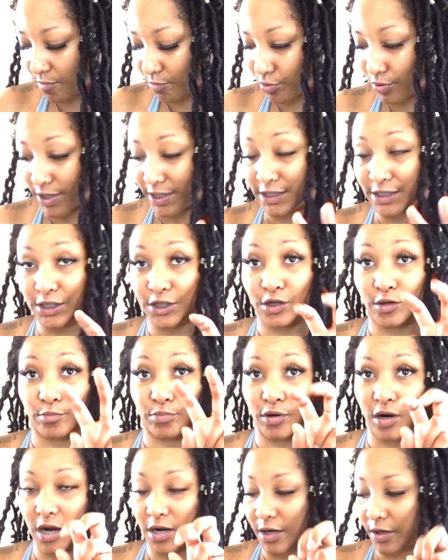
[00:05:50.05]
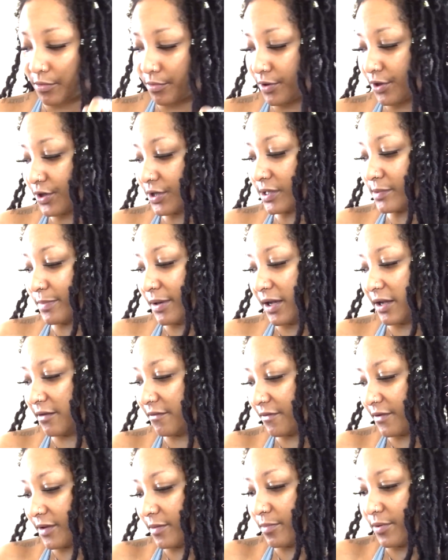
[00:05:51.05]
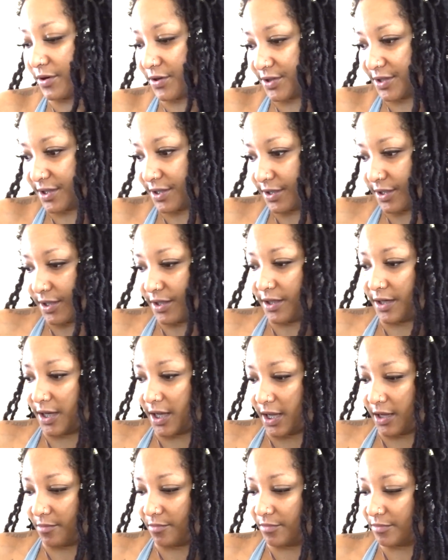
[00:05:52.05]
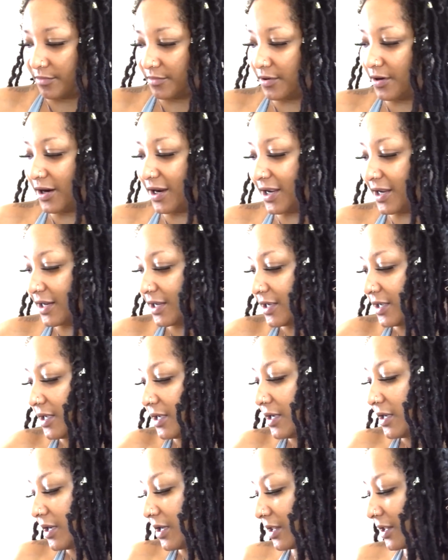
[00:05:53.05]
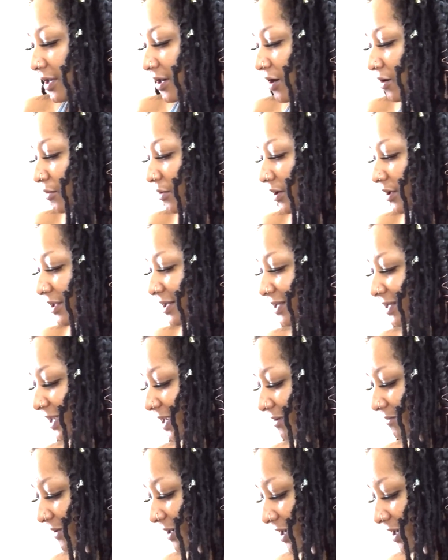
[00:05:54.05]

pricier product where you're just paying for the person and the name. Alright, they all work the same,